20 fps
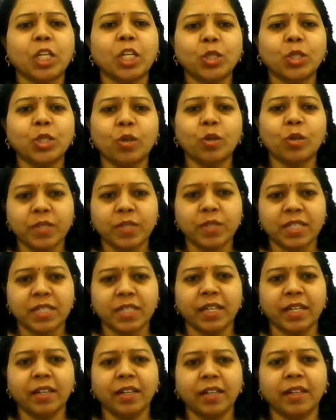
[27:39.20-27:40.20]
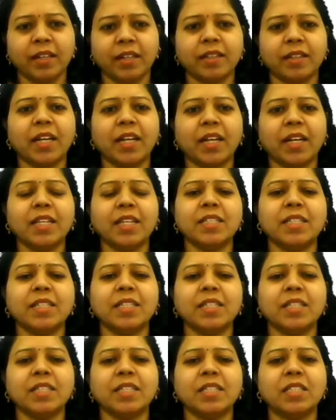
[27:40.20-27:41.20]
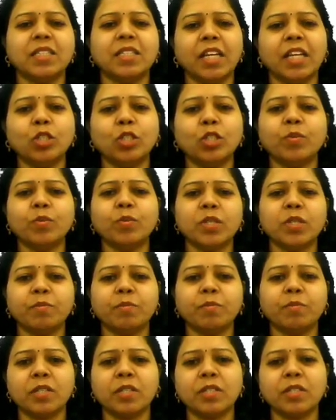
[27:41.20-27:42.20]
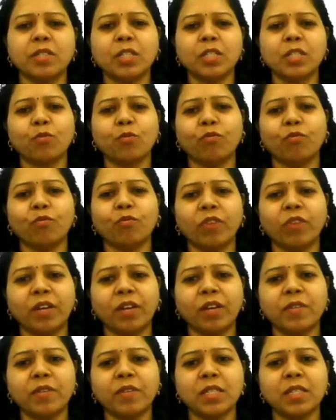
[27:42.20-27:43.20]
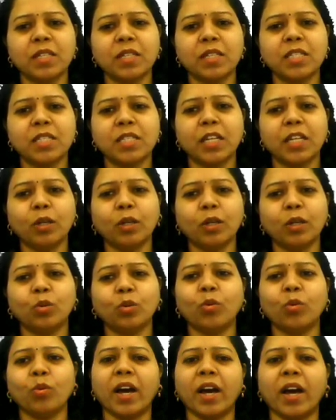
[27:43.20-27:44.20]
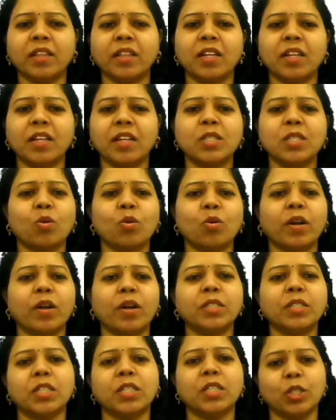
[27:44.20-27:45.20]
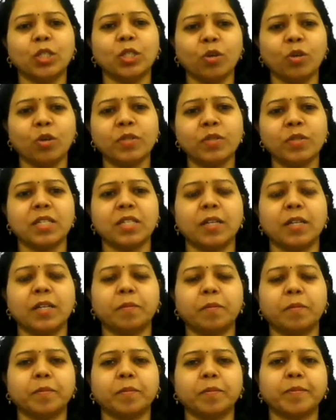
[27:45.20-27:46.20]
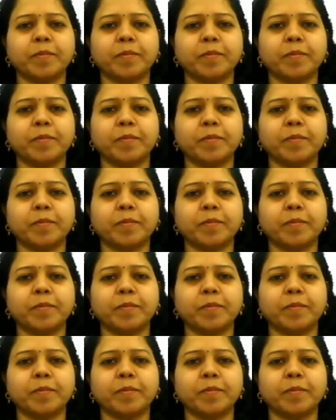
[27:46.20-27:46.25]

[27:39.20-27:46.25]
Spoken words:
Change of state, that is change of substances from one physical state to another, is called change of state.